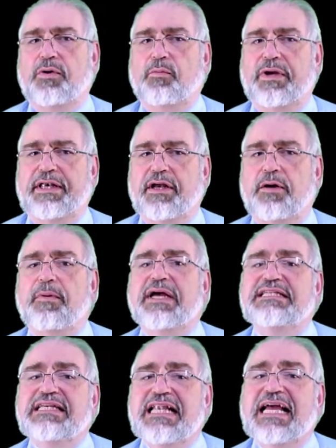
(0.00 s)
window by
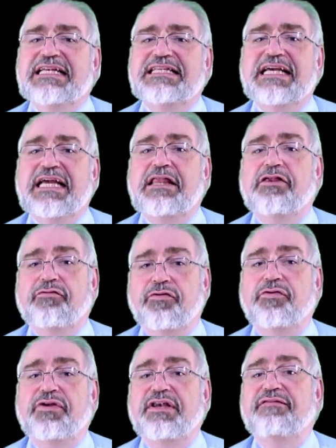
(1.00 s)
selecting it through
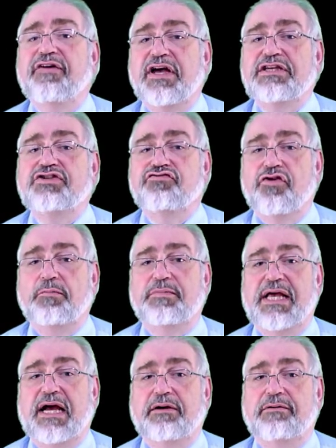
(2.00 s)
the device
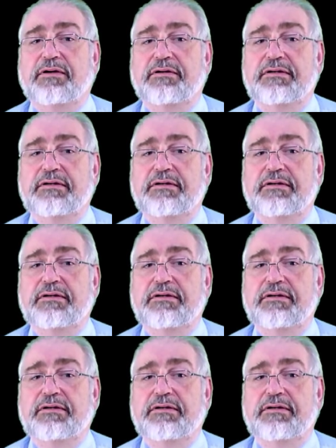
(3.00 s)
drop-down.